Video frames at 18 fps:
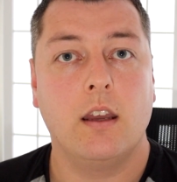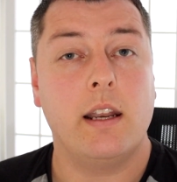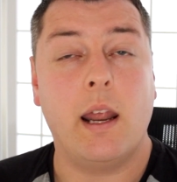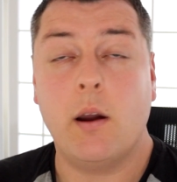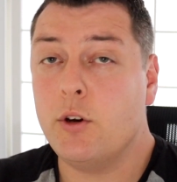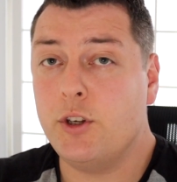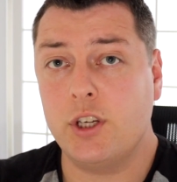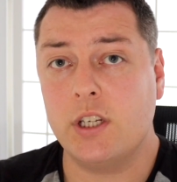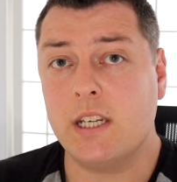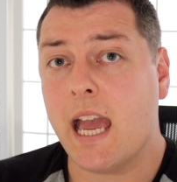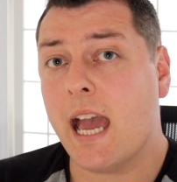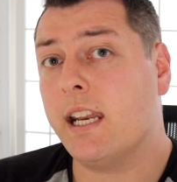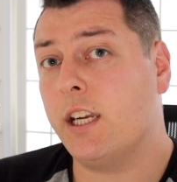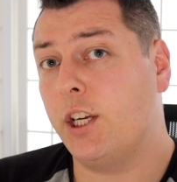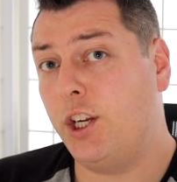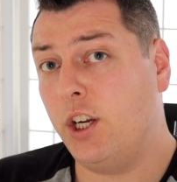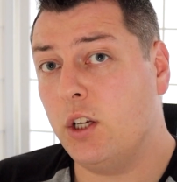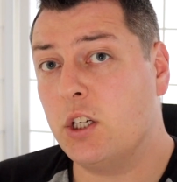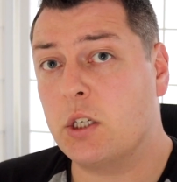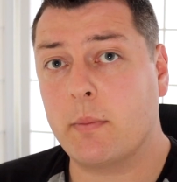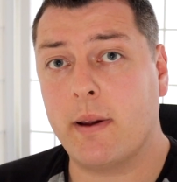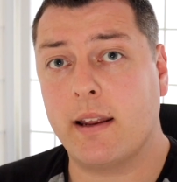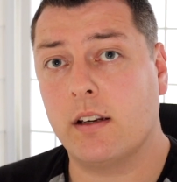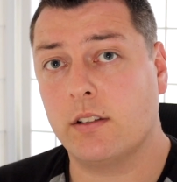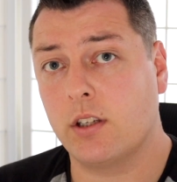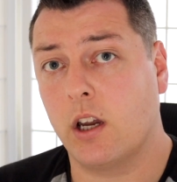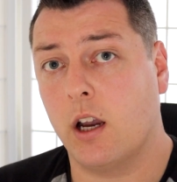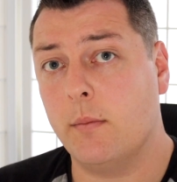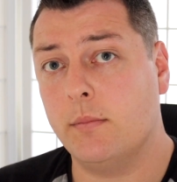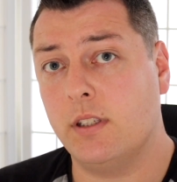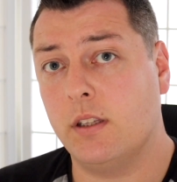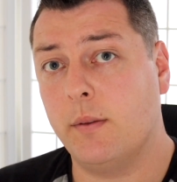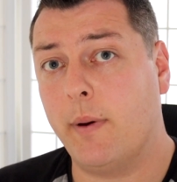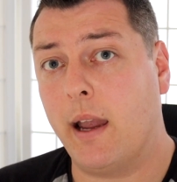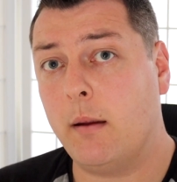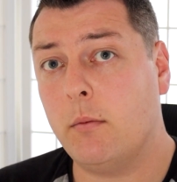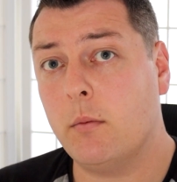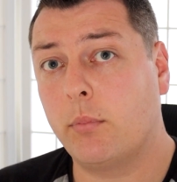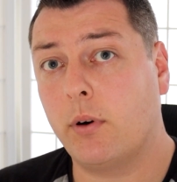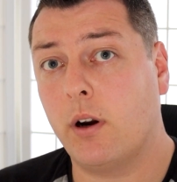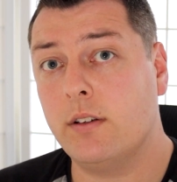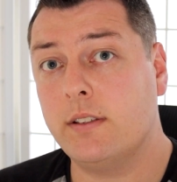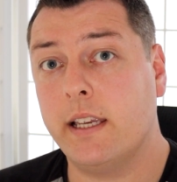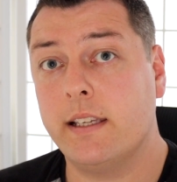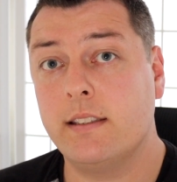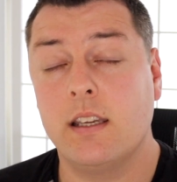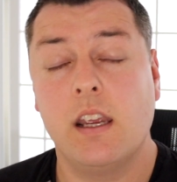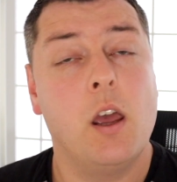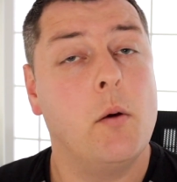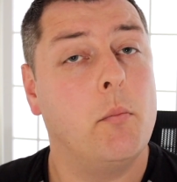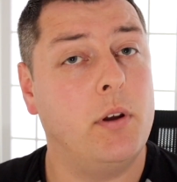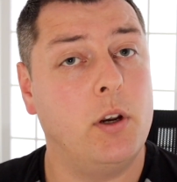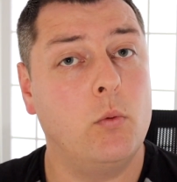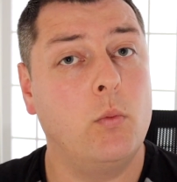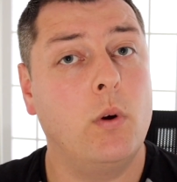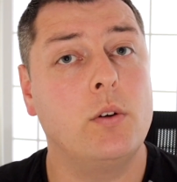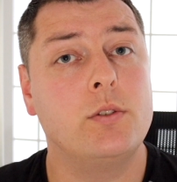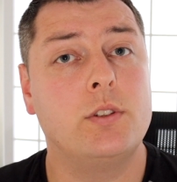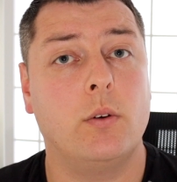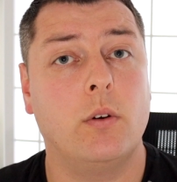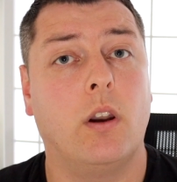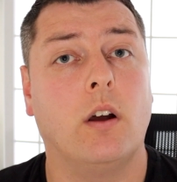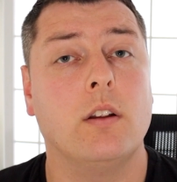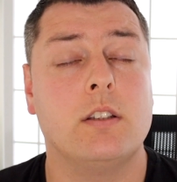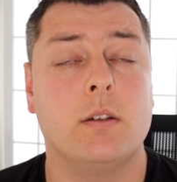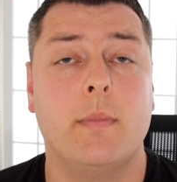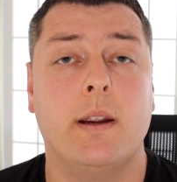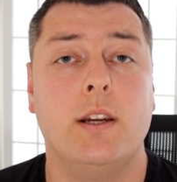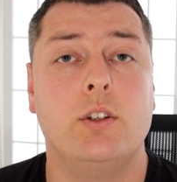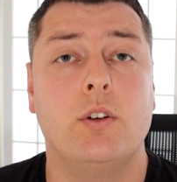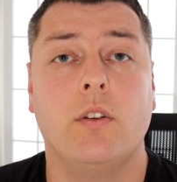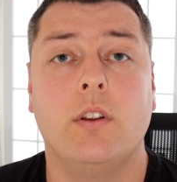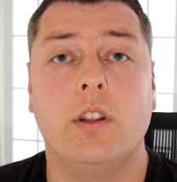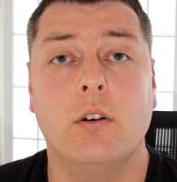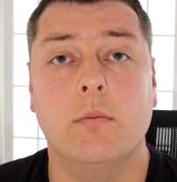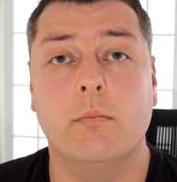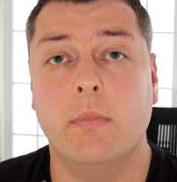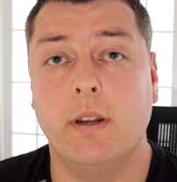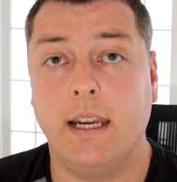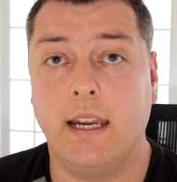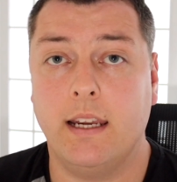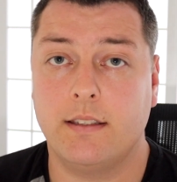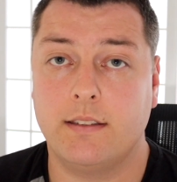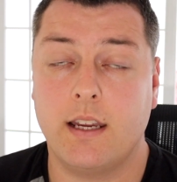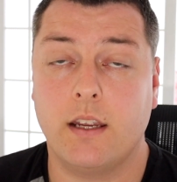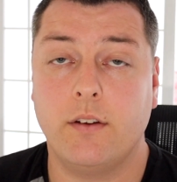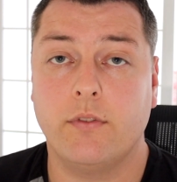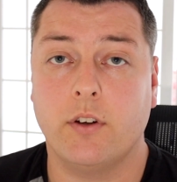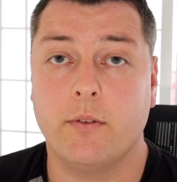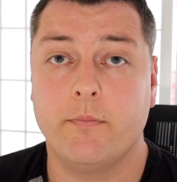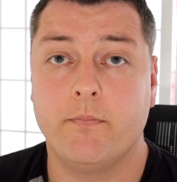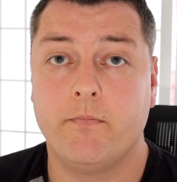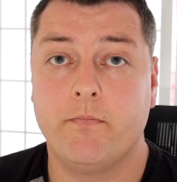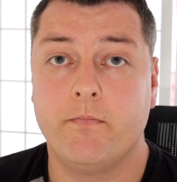Now, it shouldn't add a huge amount of time to the payment process, but it will do a lot to make sure that your money is safer.